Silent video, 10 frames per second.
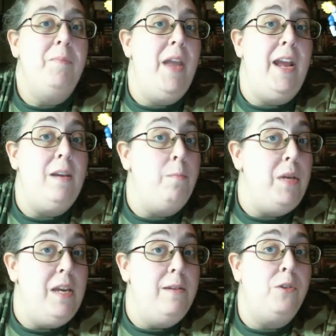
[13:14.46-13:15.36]

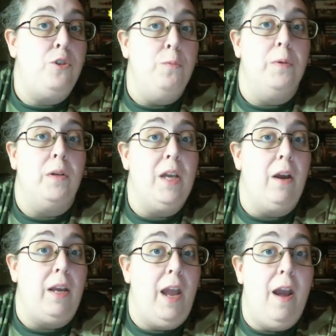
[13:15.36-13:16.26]
AB Super
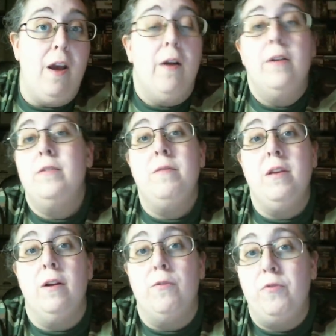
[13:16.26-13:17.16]
Guerriere,
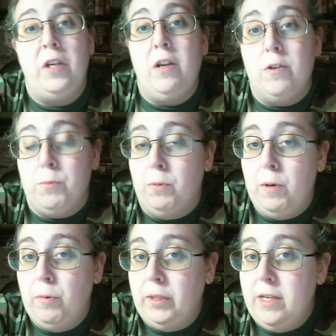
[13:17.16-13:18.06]
figures were
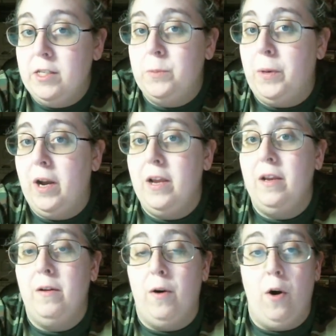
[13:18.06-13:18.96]
re-released
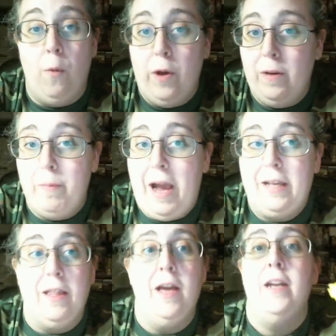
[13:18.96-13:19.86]
by Irwin
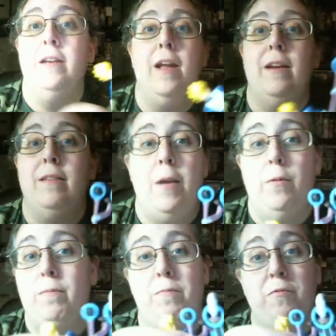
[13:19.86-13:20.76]
back then, and they
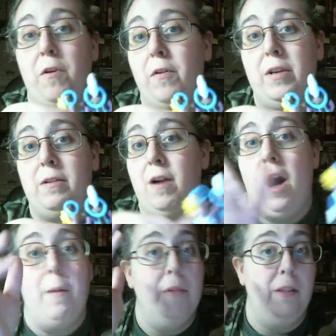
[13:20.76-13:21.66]
were very
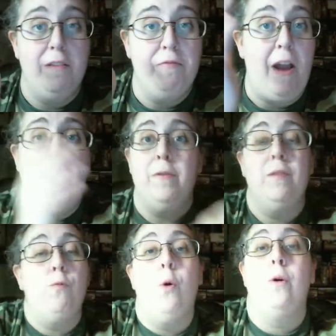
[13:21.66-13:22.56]
commonly found
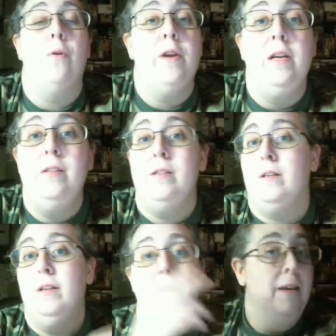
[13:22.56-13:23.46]
at Walgreens,
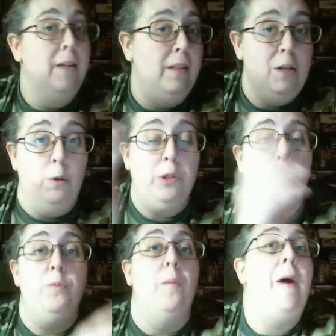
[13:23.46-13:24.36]
and the old
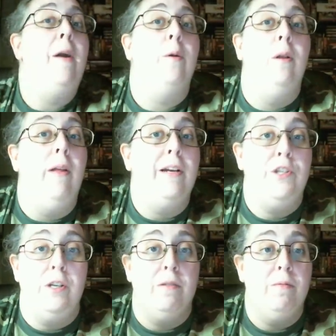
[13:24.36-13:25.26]
Super Battle
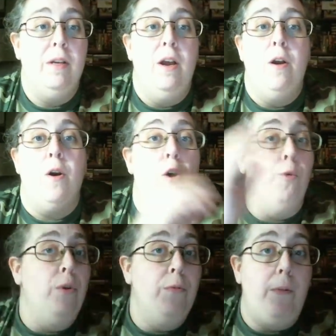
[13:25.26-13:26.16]
Collection
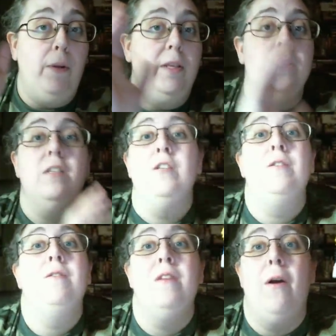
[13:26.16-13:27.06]
Irwin
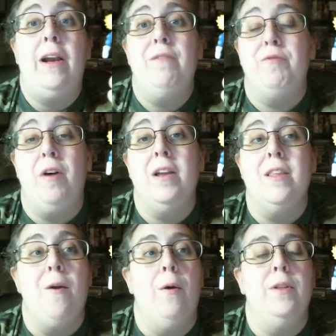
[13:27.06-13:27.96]
re-releases, I could
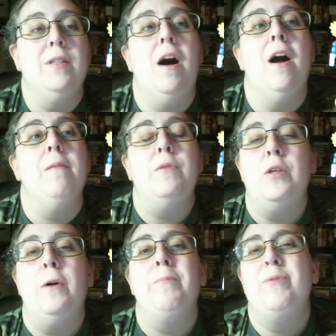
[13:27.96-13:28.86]
find there all the time.
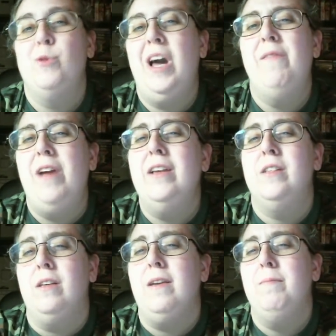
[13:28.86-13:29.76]
So it was kind of
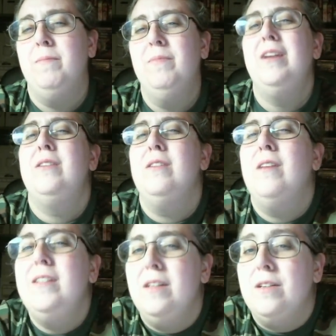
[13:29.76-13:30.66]
nice
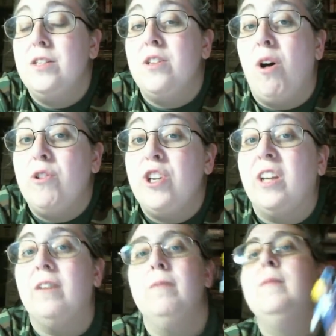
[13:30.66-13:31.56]
and
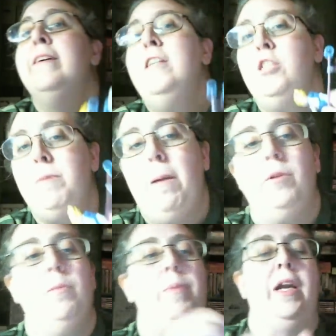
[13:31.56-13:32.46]
nostalgic to be
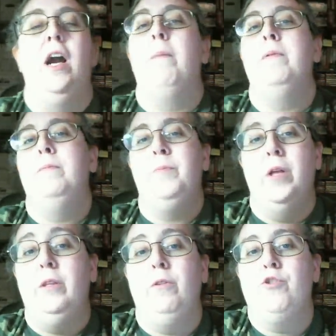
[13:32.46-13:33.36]
able to pick up
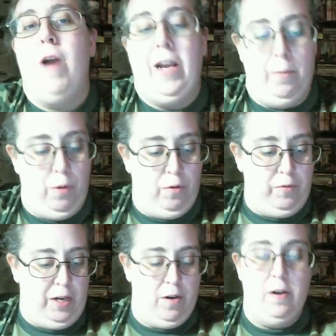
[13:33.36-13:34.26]
a little Dragon Ball
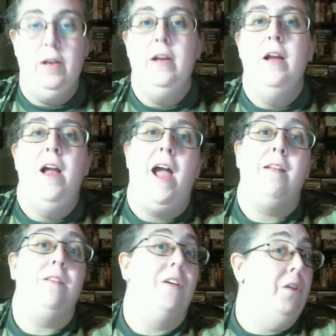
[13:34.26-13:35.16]
figure
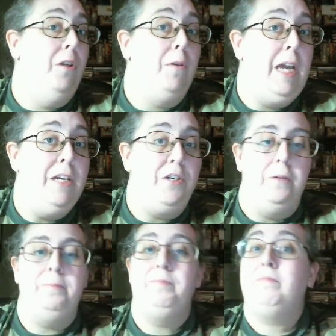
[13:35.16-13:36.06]
at such a location